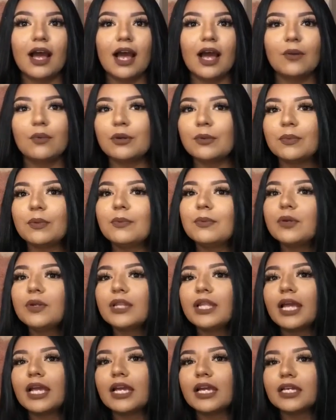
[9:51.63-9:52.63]
I wouldn't be able to
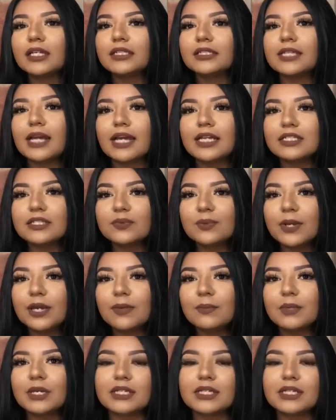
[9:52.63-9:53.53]
like dance right,